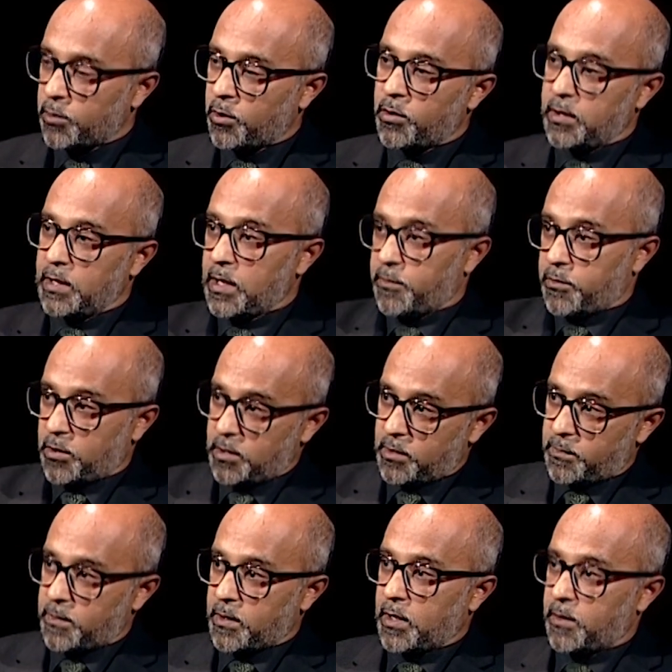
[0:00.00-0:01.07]
on the
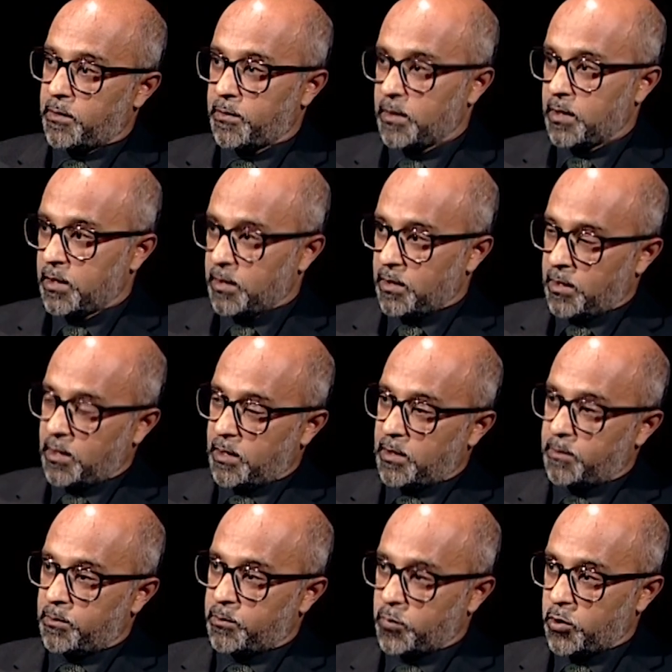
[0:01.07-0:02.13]
F-35
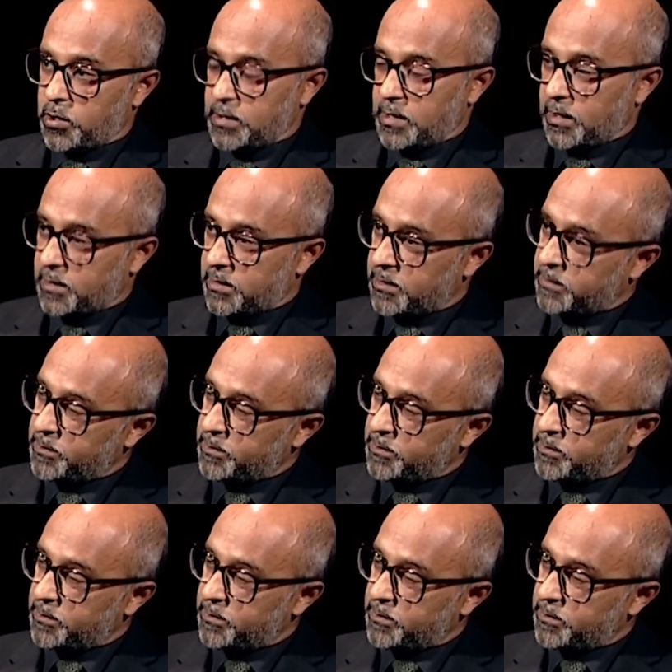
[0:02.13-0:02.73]
um, right. project.